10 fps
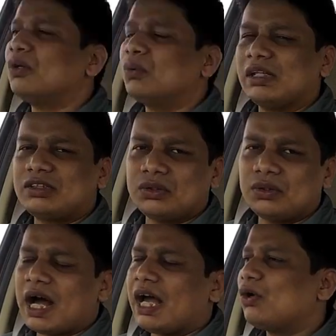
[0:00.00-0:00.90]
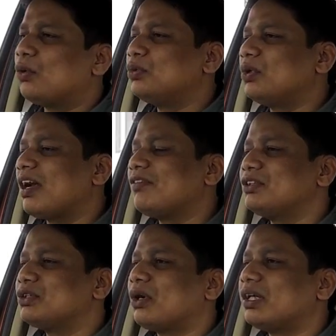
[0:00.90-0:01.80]
Well, so I hope you have
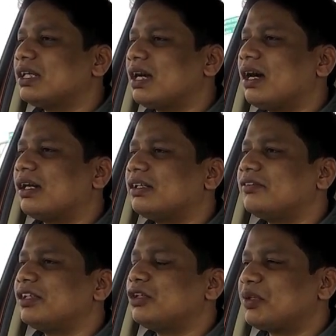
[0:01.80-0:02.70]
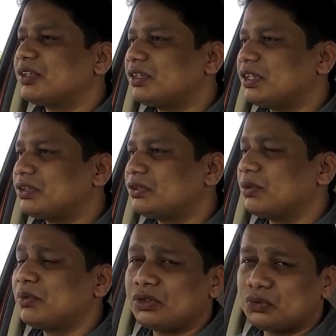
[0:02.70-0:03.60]
enjoyed our video presentation
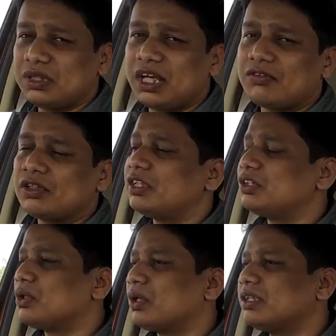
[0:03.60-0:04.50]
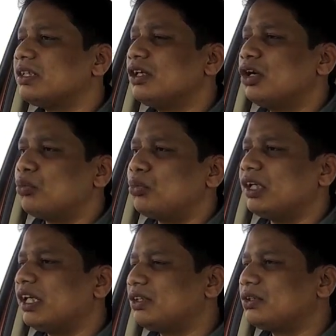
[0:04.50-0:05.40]
today, because we have really enjoyed
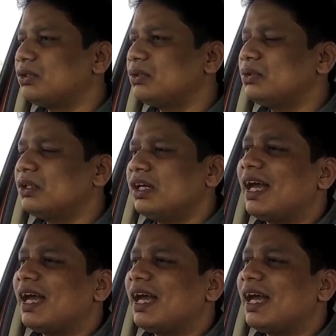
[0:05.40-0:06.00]
bringing it to you.